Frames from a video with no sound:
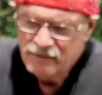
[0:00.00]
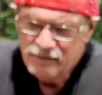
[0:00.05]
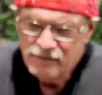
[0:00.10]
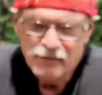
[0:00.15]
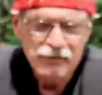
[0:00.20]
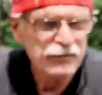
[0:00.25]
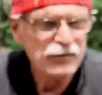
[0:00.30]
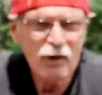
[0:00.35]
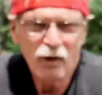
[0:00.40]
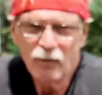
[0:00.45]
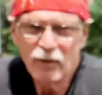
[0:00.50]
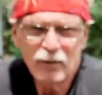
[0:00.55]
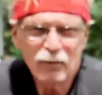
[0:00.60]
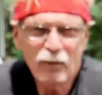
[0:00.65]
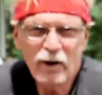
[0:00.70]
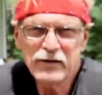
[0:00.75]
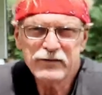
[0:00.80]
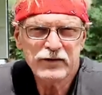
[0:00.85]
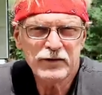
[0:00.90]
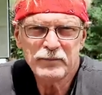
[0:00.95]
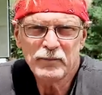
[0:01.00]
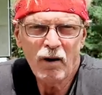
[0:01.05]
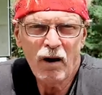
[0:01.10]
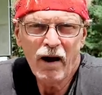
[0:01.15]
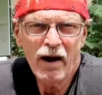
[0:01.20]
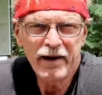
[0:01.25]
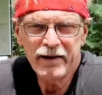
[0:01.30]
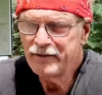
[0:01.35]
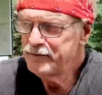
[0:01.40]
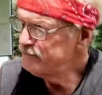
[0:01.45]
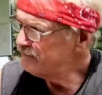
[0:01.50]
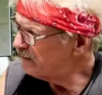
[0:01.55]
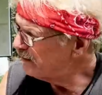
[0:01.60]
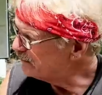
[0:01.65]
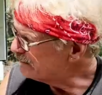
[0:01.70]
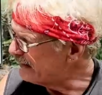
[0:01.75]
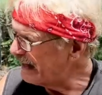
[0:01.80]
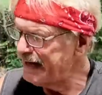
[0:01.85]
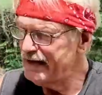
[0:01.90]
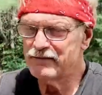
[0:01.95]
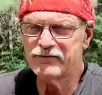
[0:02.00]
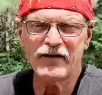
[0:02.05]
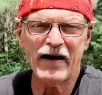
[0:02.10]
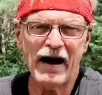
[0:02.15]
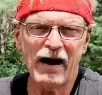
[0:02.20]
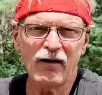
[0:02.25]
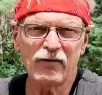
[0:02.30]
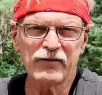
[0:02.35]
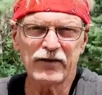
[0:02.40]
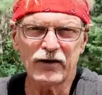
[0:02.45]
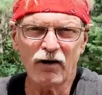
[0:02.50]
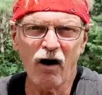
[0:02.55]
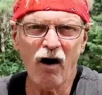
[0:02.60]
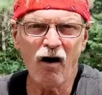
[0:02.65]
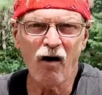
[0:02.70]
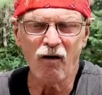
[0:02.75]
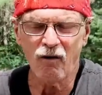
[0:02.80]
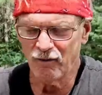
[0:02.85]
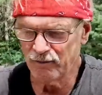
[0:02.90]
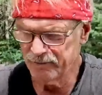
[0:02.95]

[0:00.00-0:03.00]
So it wasn't my gate valve at all.